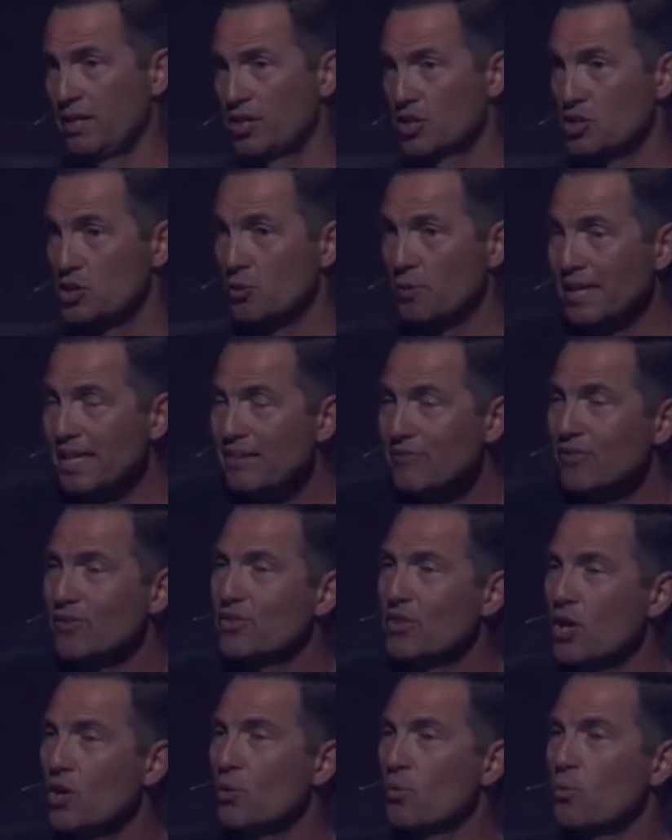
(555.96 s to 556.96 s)
So
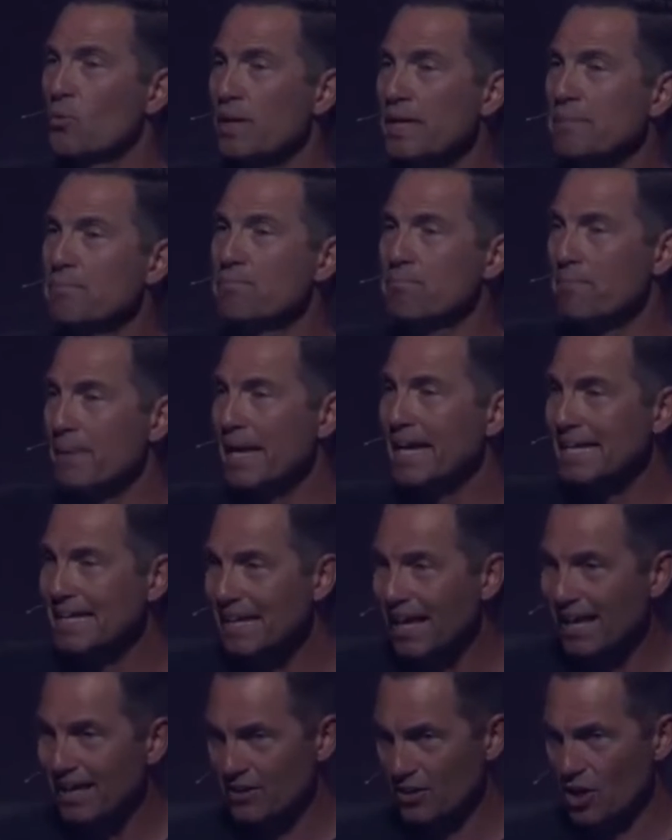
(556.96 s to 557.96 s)
even though we may
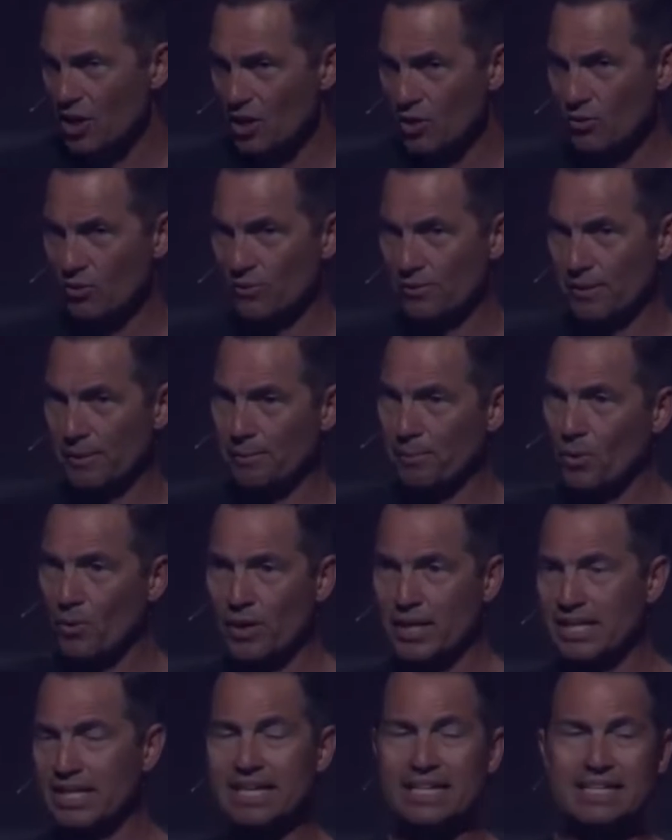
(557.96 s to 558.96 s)
not know, the
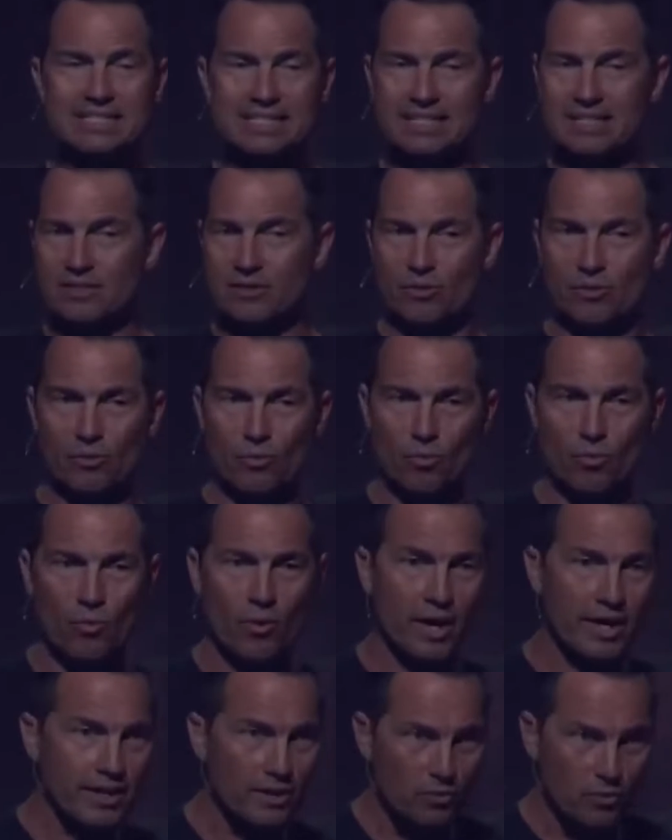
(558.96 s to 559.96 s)
point isn't
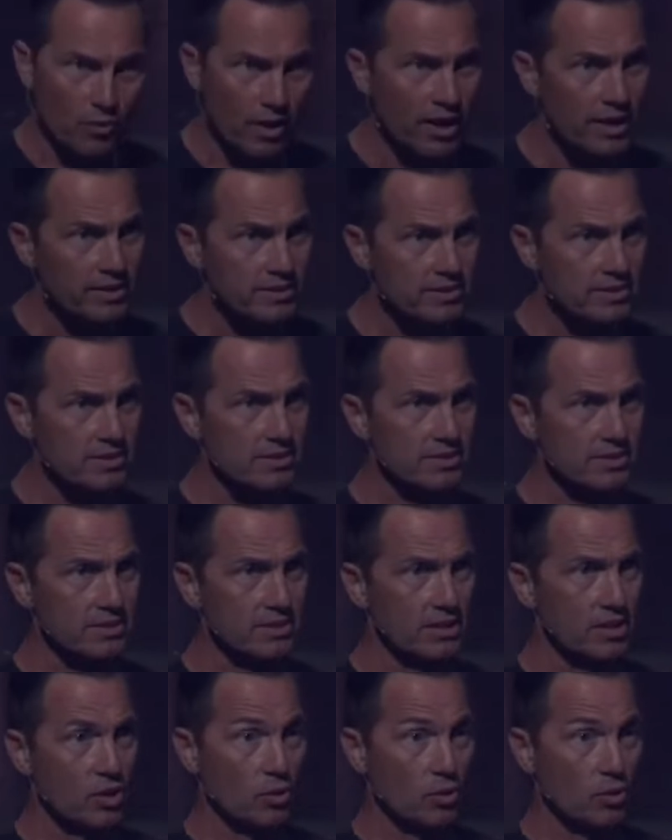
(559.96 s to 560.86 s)
what it was,